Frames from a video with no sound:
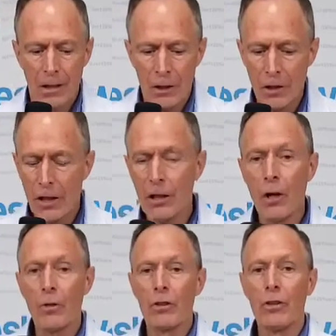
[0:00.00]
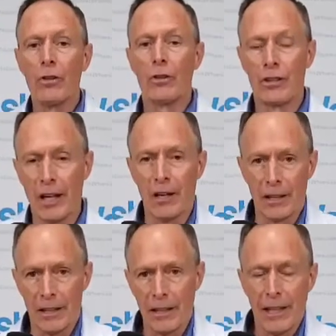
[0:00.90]
you can go to your
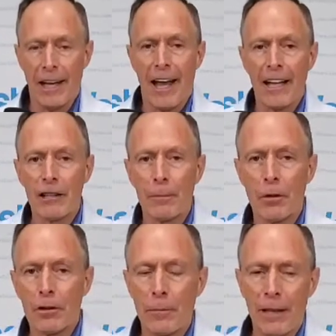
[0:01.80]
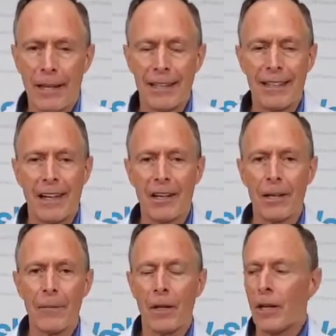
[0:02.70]
deli, ask the person behind the
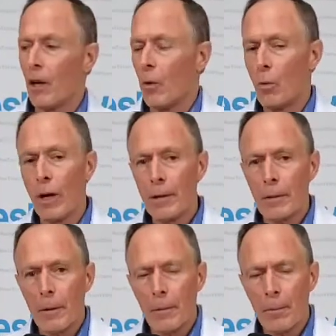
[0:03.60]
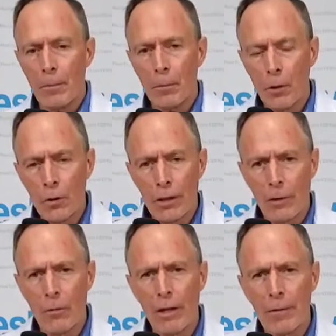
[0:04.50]
deli, what
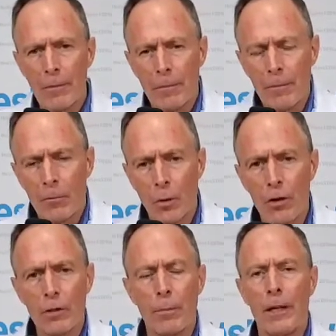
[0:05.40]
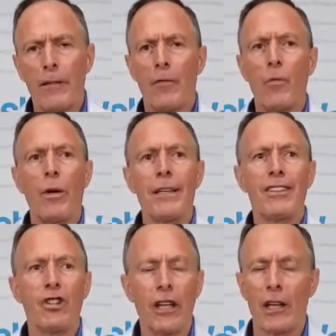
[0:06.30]
protein, what roast beef, what
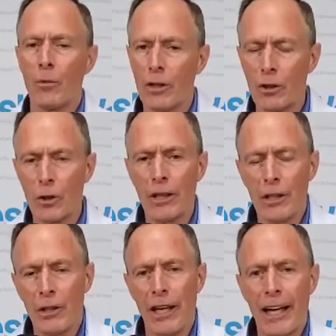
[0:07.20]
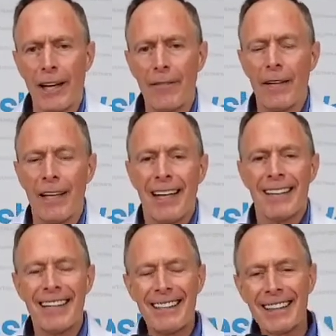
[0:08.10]
chicken, what turkey do you have
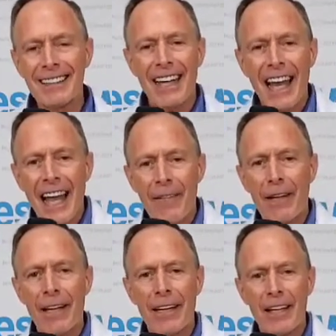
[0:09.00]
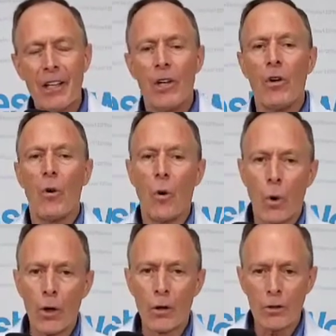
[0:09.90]
that doesn't have any
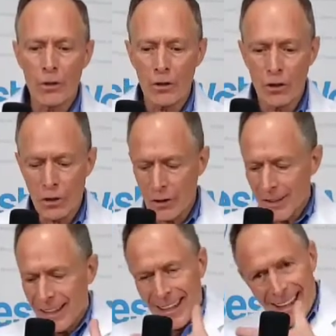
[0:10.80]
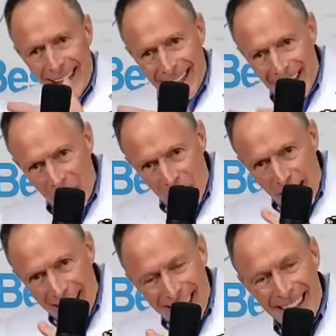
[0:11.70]
oil or sugar
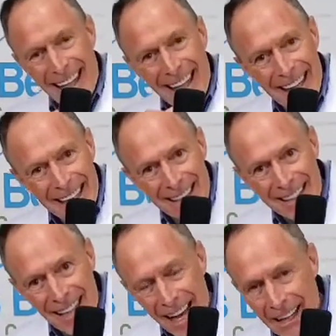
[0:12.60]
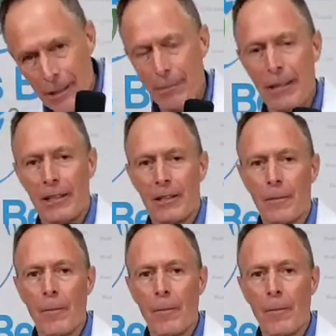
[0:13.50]
injected inside the meat